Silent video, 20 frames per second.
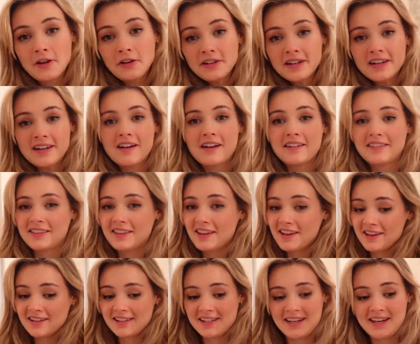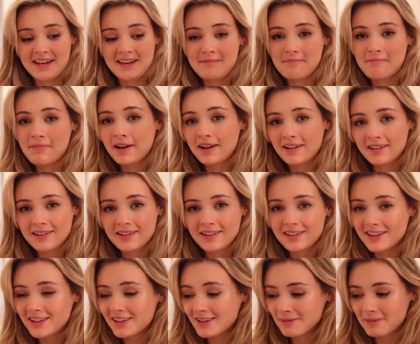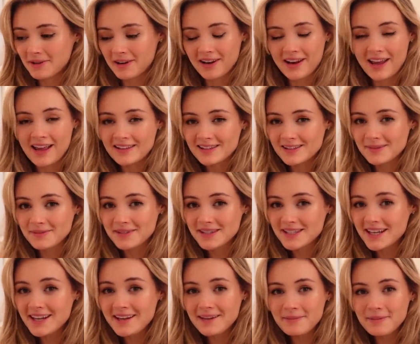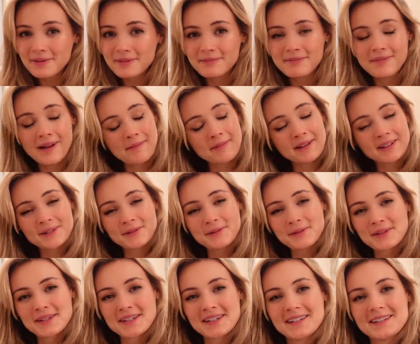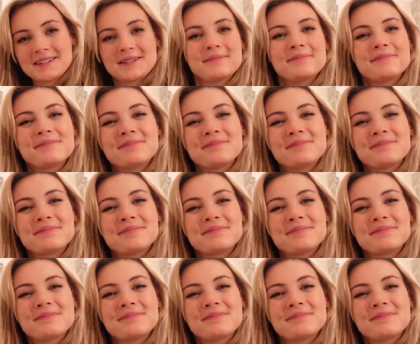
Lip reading: only 9:30, but I think I'm gonna get some sleep. I'm exhausted.